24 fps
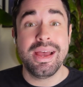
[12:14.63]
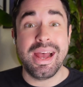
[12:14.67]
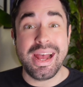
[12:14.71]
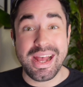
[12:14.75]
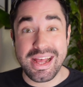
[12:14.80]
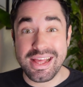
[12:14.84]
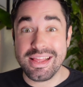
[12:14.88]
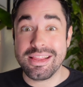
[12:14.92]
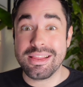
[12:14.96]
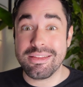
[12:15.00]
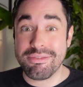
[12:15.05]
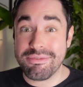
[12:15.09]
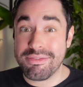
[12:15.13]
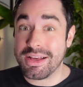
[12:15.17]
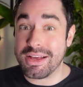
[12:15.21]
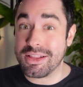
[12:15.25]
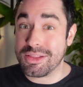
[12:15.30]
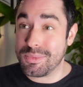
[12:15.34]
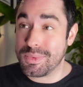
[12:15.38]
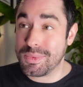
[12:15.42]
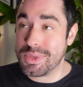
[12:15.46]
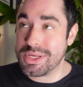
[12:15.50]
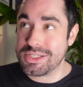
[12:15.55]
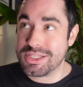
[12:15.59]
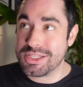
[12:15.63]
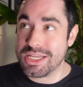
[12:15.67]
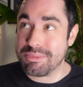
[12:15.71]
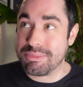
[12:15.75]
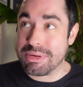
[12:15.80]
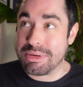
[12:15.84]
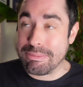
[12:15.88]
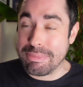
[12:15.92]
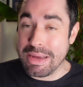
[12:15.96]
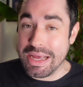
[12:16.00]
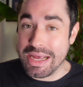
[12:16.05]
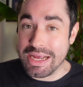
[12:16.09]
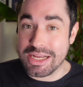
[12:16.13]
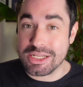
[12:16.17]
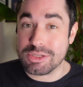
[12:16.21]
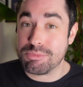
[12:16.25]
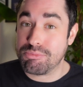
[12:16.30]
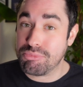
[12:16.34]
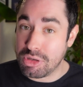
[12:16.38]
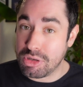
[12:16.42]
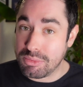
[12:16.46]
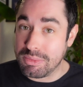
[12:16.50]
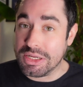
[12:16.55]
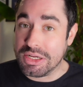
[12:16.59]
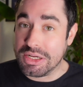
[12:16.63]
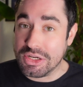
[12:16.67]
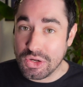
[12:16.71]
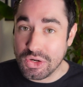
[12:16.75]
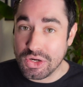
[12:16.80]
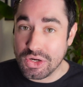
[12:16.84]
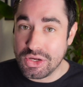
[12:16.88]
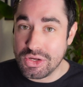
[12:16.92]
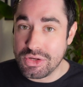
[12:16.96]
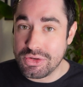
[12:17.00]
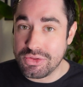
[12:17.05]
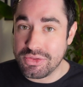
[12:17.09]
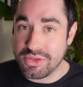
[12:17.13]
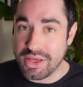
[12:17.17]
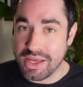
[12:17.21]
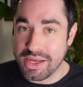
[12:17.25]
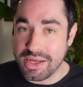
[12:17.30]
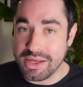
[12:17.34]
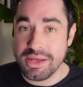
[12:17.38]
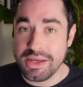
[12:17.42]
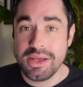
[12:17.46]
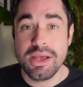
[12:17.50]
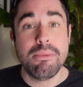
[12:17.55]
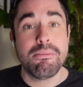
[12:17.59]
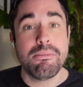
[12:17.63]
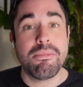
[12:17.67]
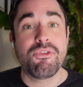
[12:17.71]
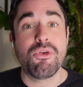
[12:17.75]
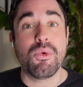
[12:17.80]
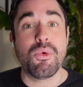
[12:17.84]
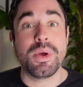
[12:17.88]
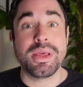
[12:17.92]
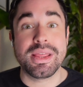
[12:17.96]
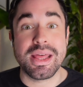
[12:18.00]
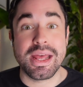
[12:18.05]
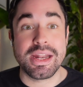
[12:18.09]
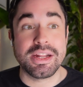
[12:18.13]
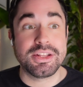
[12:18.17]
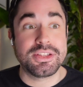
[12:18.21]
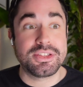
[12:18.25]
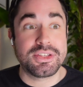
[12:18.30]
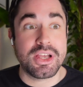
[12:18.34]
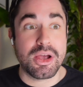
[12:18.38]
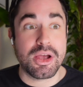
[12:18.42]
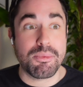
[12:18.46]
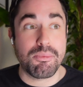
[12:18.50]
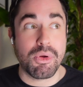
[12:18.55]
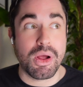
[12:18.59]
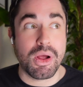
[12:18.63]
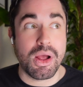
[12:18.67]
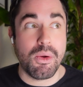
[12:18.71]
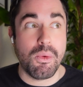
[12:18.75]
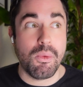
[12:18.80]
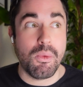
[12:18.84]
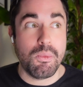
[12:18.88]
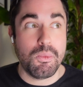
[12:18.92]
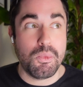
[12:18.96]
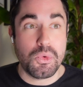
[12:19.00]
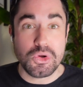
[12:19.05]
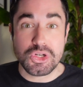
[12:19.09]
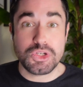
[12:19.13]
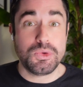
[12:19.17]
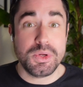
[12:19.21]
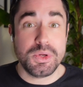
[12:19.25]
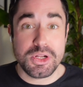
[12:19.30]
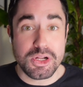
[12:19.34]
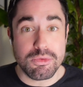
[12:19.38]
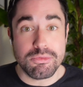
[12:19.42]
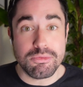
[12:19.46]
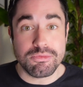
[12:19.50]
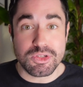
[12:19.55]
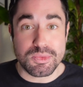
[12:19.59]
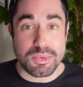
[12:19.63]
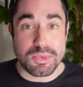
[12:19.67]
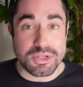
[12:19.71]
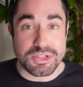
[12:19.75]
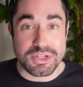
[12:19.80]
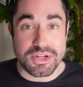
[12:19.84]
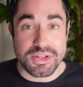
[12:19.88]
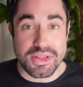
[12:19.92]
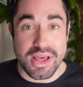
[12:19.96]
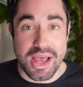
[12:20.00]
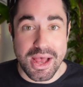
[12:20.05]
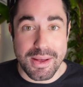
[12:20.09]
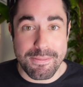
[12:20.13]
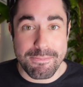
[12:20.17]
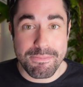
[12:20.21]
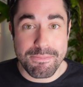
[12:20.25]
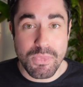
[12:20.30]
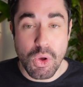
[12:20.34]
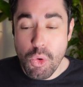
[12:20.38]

and the fact that we interpret bang as probably not a good thing before we then interpret what should we do in response to that.